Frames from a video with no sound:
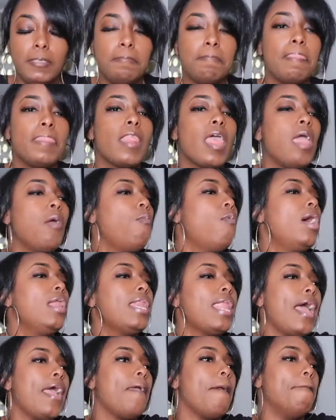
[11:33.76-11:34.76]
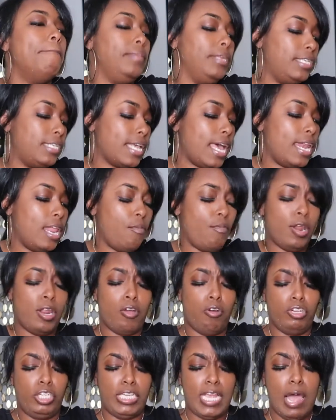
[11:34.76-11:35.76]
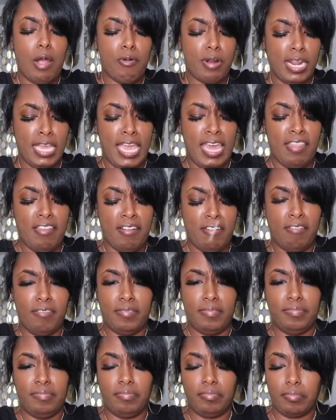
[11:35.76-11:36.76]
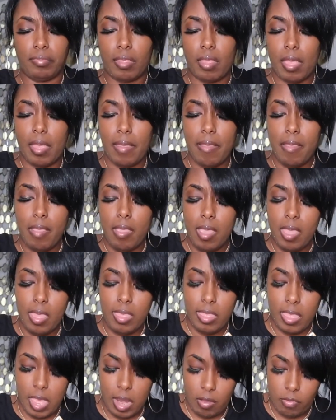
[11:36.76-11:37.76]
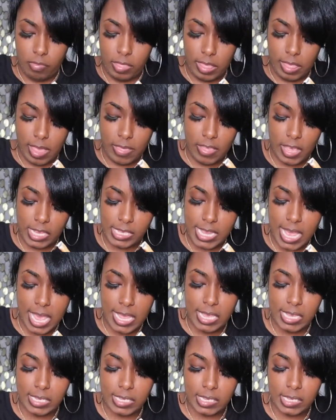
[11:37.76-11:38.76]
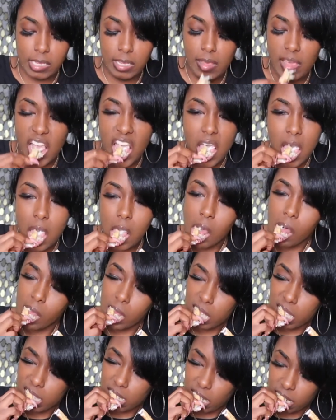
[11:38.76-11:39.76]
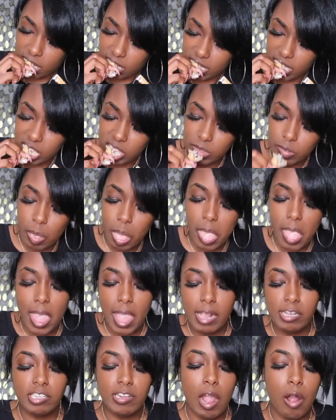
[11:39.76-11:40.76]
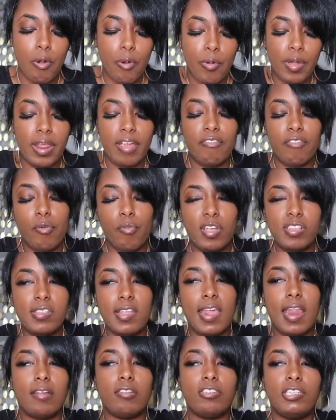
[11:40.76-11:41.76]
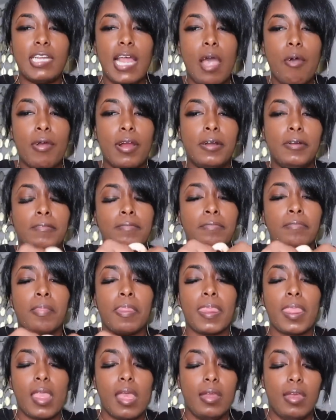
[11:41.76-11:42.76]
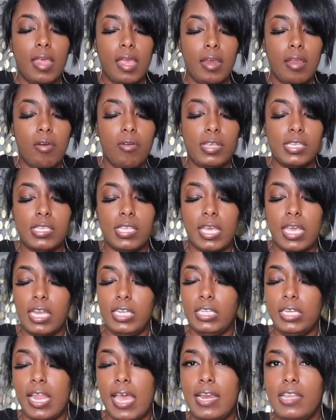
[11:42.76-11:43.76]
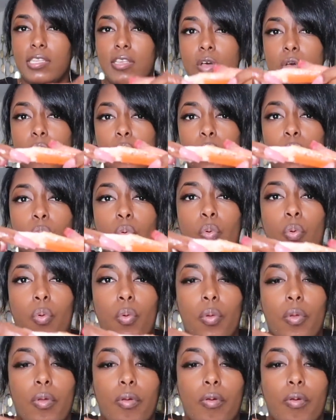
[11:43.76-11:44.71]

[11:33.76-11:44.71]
they one night decide they want to go shower together. They think Sonya is asleep. They shower, whatever. Once they get out the shower, they notice the kitchen light is on. Ooh.